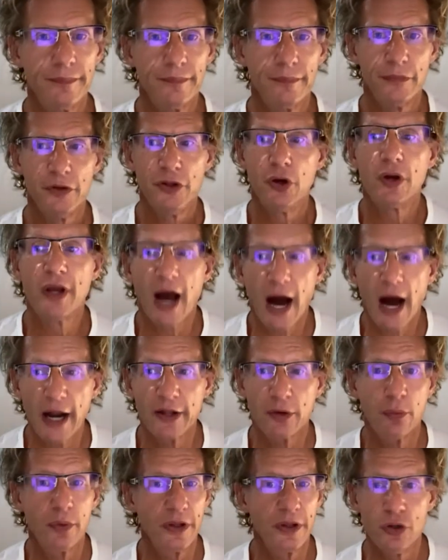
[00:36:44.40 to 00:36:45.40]
You
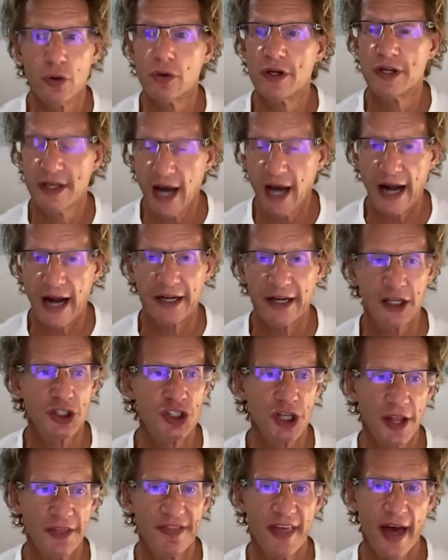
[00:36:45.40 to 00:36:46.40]
gotta
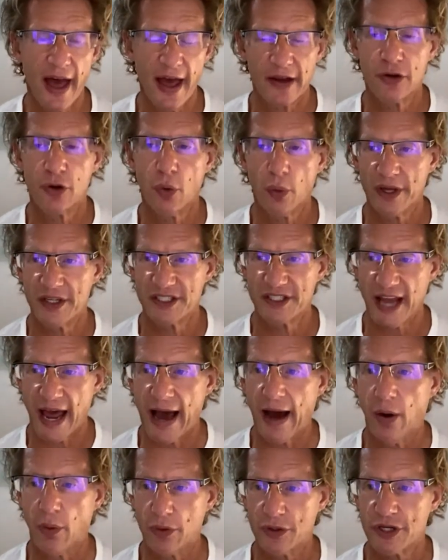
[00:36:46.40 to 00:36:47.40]
shut that noise
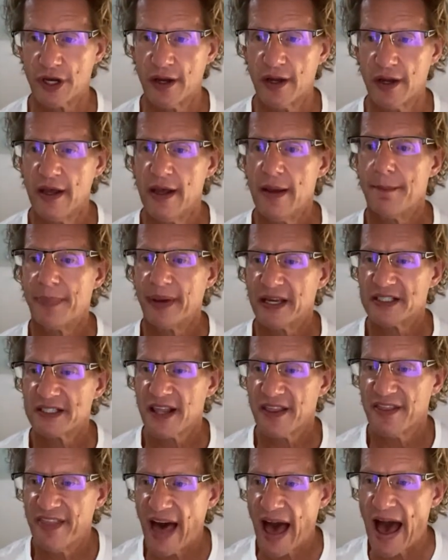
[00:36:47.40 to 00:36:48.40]
out,
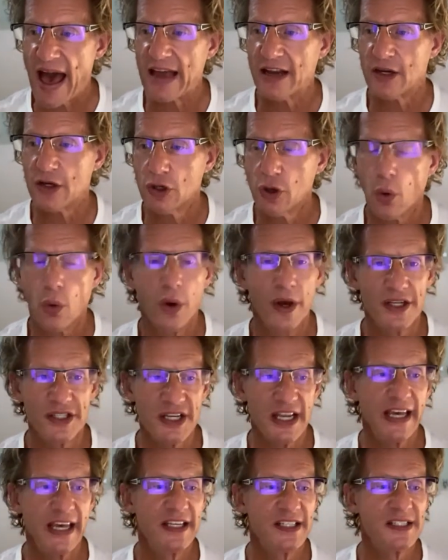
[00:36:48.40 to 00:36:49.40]
because that
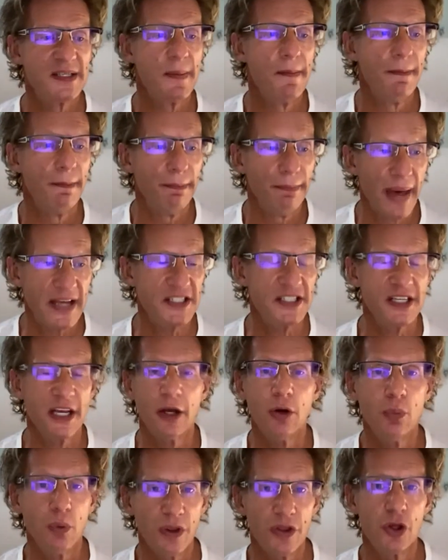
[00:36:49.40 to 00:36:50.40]
noise is
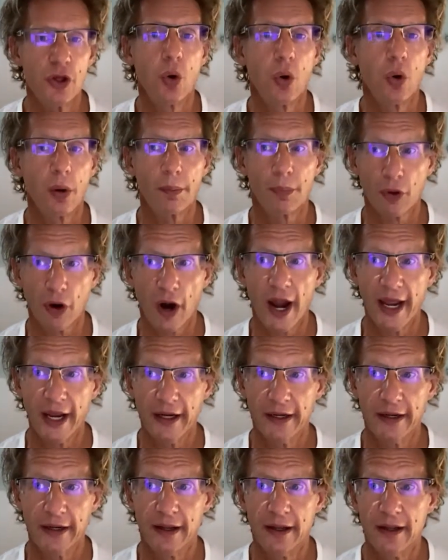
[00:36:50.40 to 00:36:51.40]
messing with your
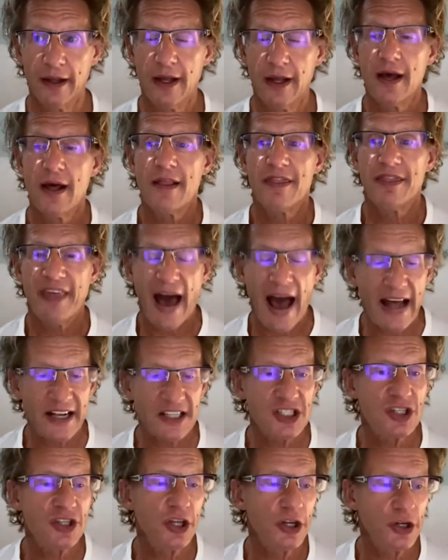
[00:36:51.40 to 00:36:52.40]
brain.
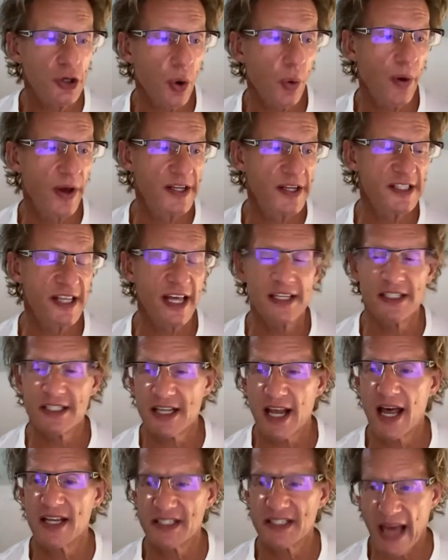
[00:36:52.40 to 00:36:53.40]
That's the noise that
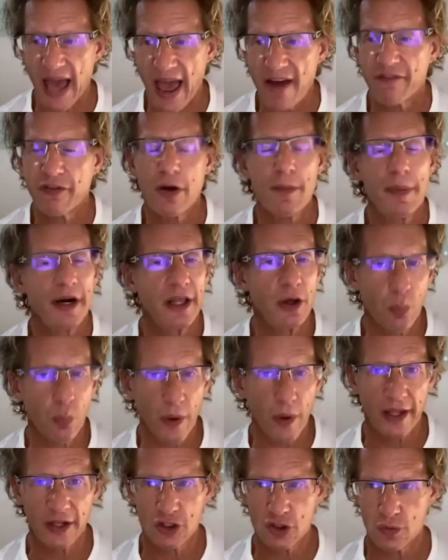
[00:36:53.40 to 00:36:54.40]
says everybody
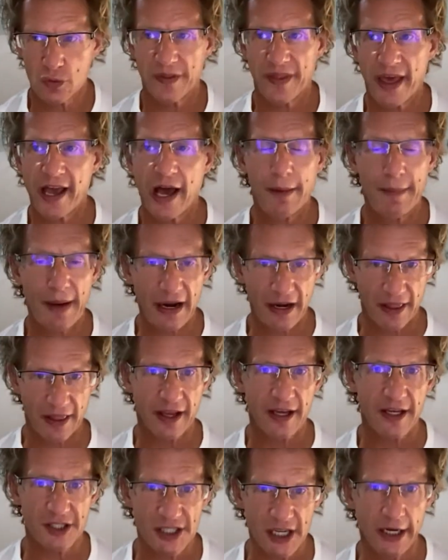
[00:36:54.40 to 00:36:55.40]
wins when they come out of the
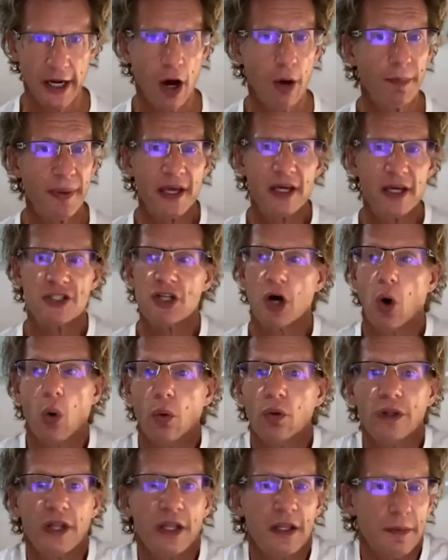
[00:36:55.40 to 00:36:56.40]
casino, because the
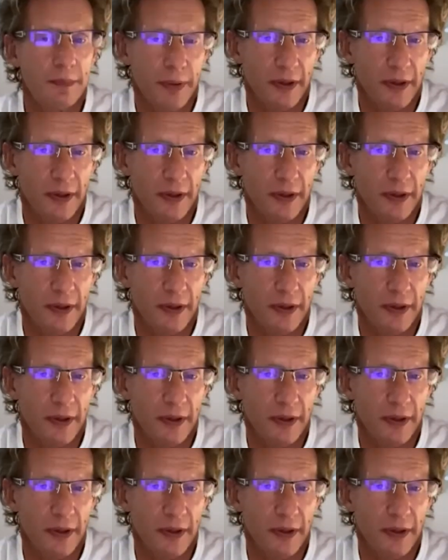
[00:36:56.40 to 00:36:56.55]
only